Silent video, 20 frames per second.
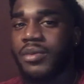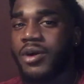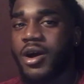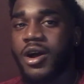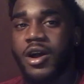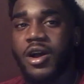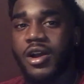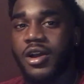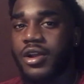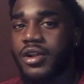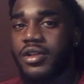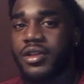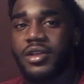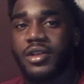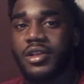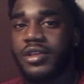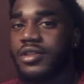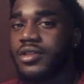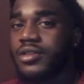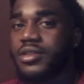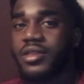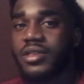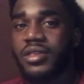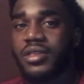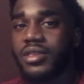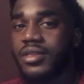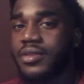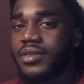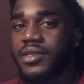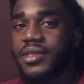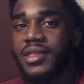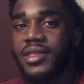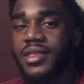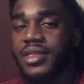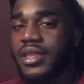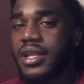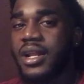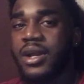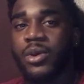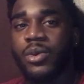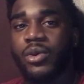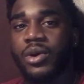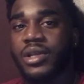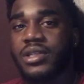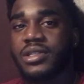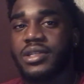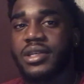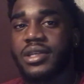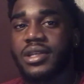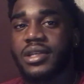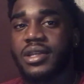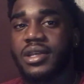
heart that I wasn't.